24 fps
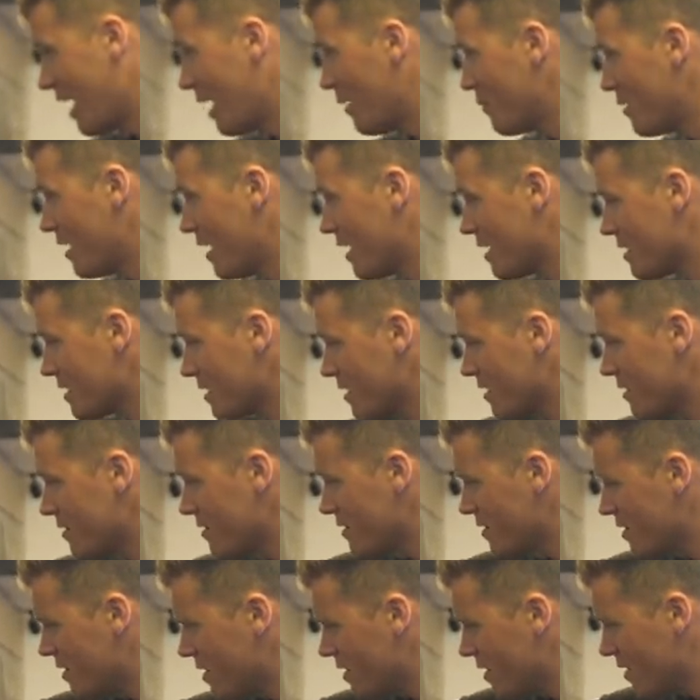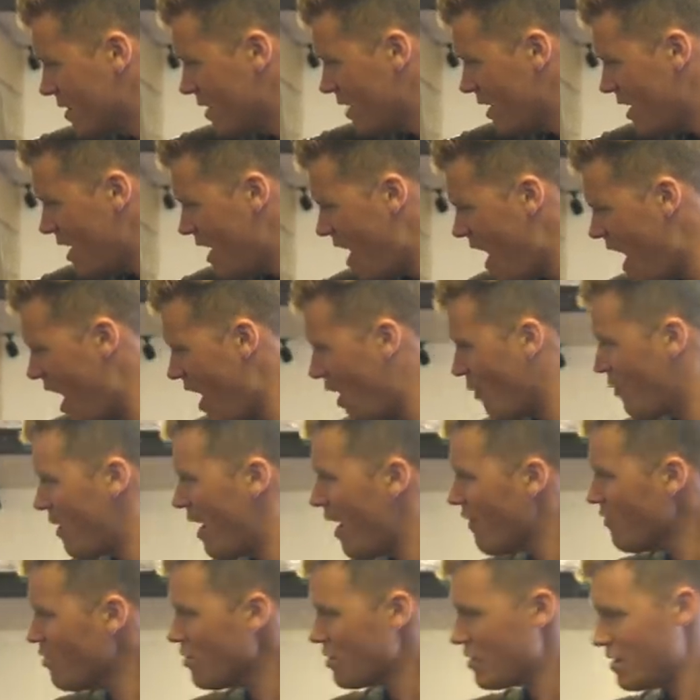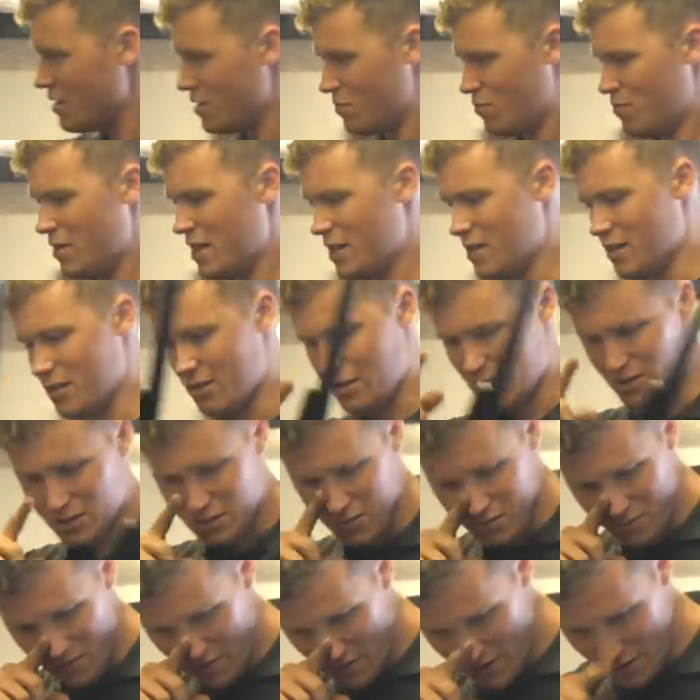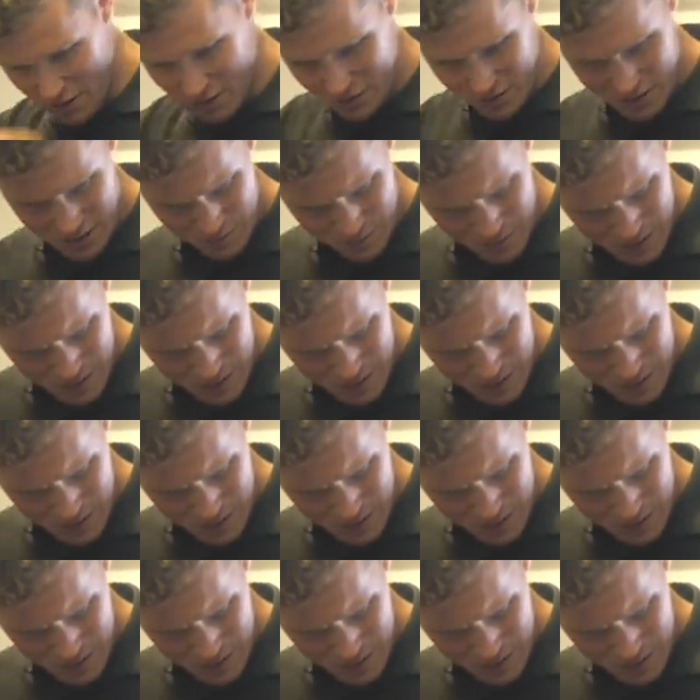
Abbey Attico. We haven't looked at this Midland though. This is very interesting